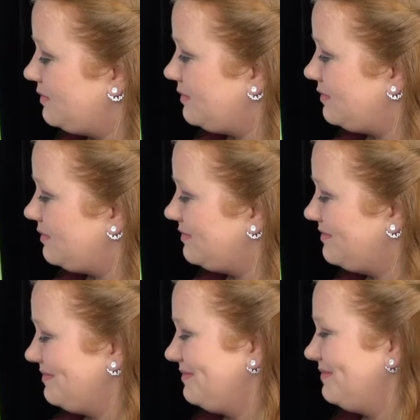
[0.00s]

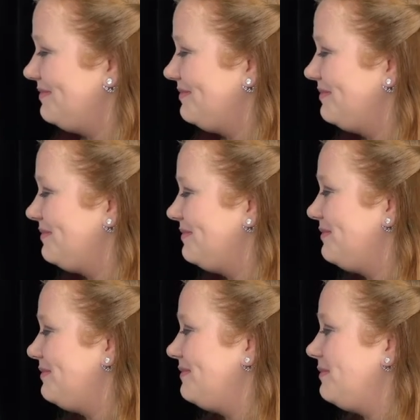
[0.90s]

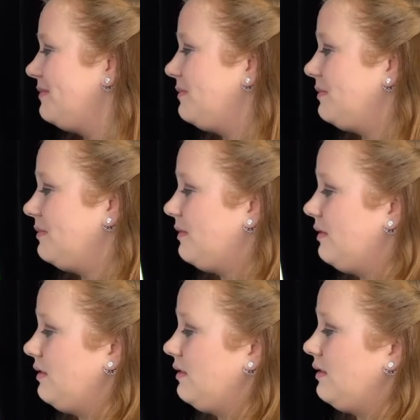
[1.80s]

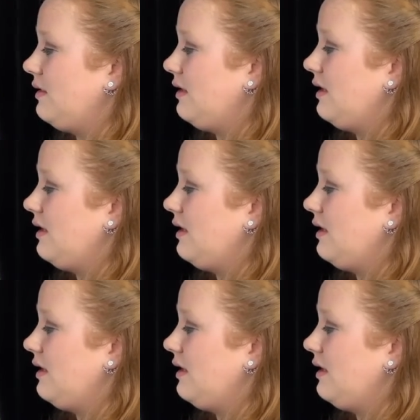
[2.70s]
No one is speaking in this clip.